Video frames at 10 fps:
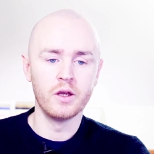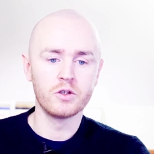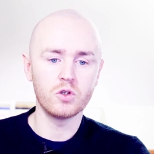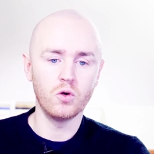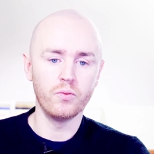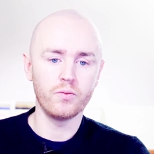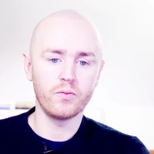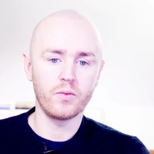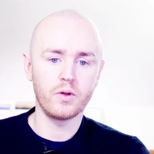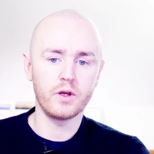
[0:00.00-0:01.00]
So
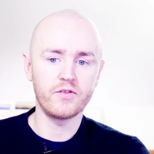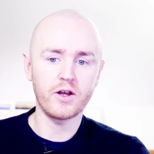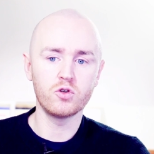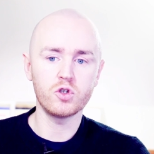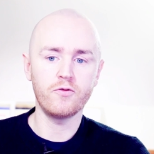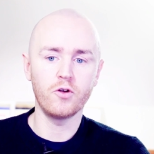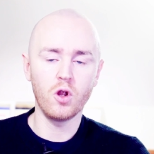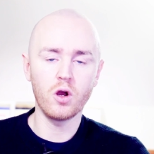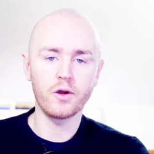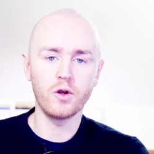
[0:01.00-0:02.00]
if that goes on for
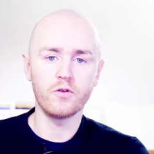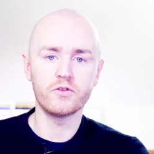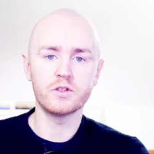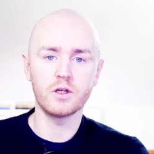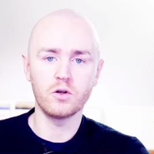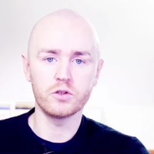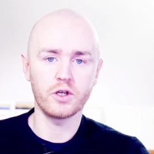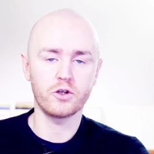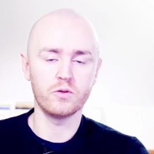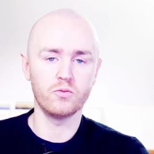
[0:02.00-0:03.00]
long enough, this thing called
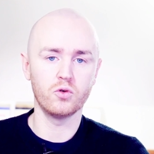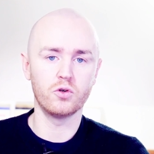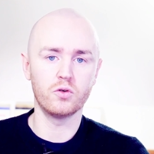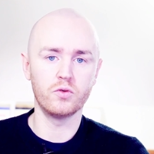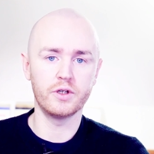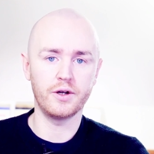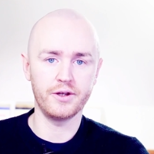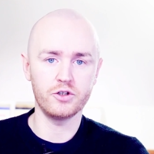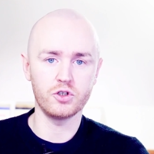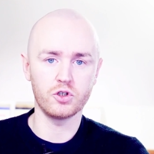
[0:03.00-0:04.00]
psychomotor
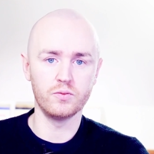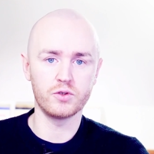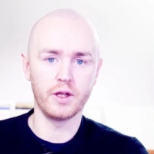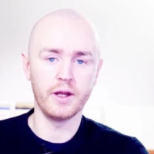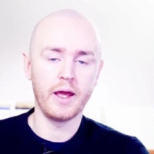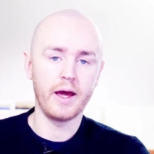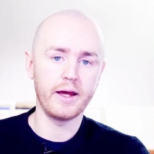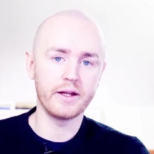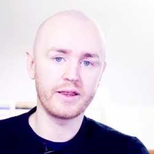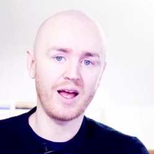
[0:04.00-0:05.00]
retardation comes in.
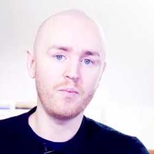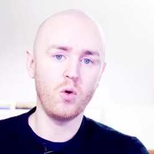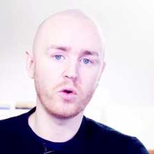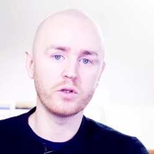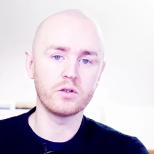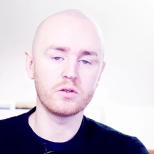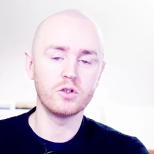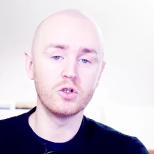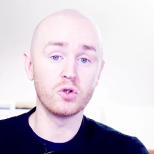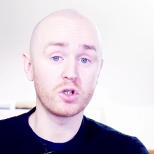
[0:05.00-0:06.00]
And at that point,
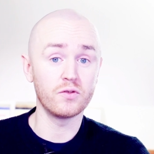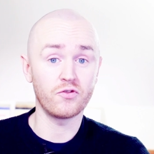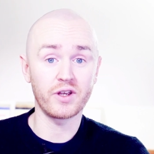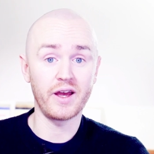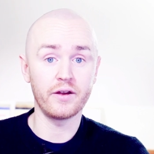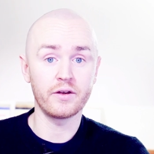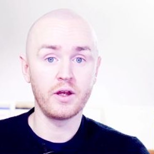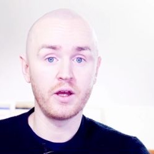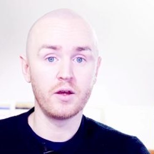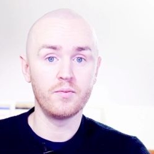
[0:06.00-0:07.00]
you know, you can forget
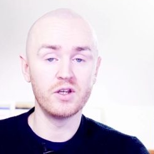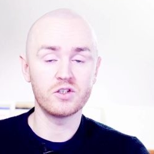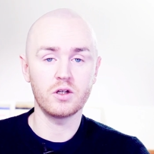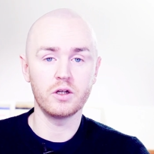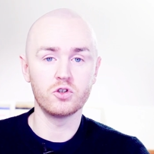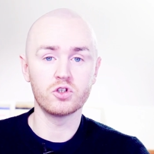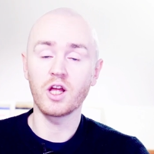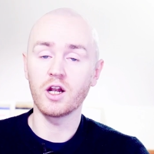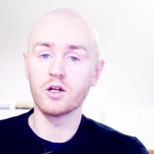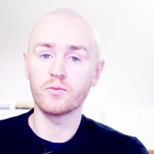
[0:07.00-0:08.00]
basically just
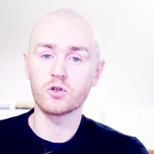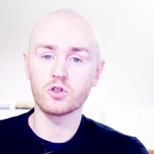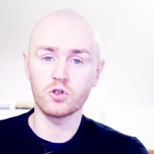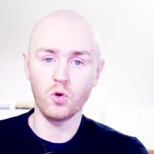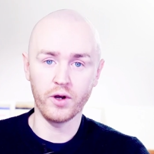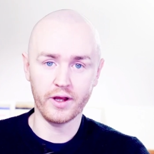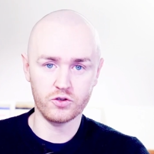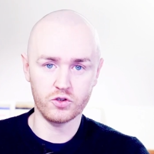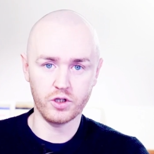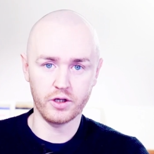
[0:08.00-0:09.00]
telling the person to go and
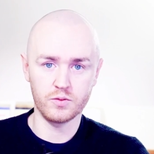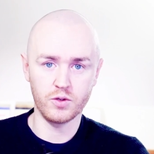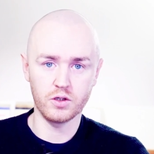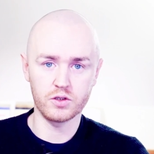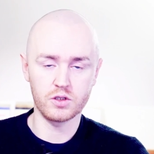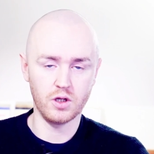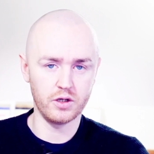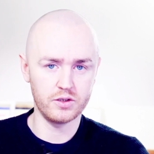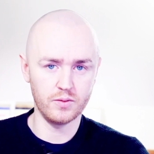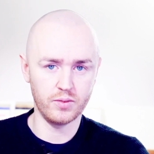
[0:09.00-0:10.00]
exercise, because it's not
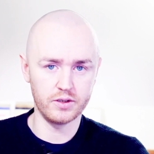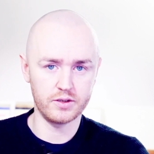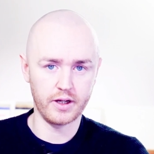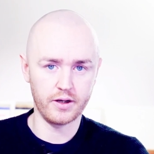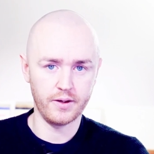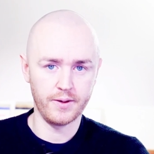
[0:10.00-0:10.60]
as simple as that.